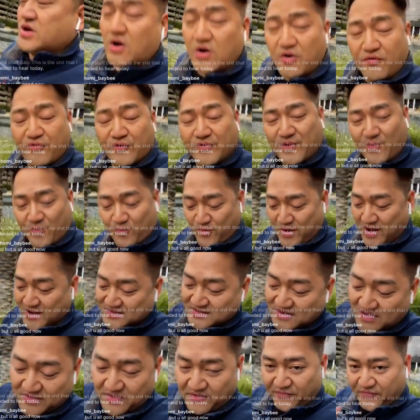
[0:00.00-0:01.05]
chill for the
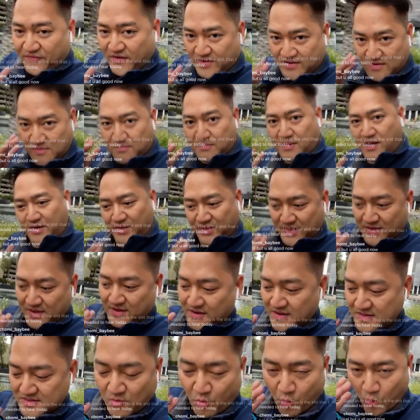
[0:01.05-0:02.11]
rest of the fucking
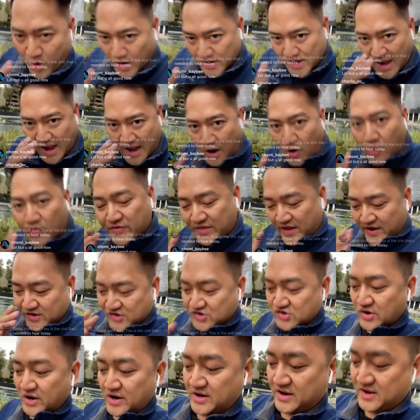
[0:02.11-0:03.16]
month in the one hour
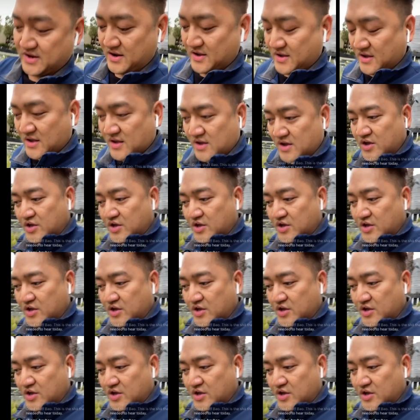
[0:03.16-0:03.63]
that I traded